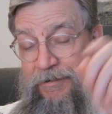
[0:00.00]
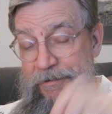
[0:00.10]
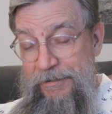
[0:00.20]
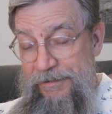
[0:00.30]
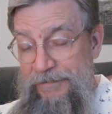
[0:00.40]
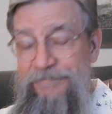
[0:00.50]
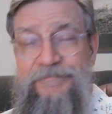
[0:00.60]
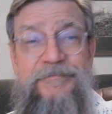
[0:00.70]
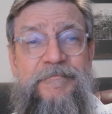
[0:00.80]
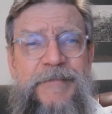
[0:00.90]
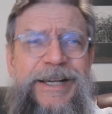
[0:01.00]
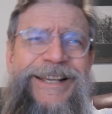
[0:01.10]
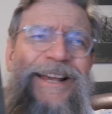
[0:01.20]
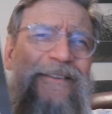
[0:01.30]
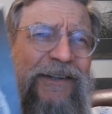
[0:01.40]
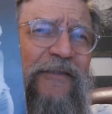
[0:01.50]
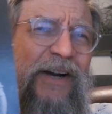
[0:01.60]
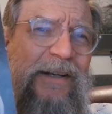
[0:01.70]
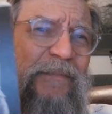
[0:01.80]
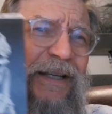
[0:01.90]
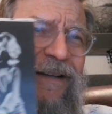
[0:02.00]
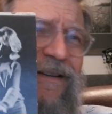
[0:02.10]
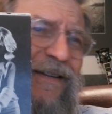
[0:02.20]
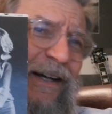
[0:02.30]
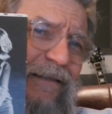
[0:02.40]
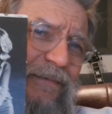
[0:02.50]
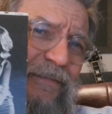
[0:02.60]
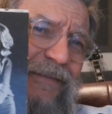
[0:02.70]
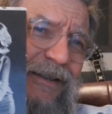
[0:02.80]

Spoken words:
I can't really recommend this album.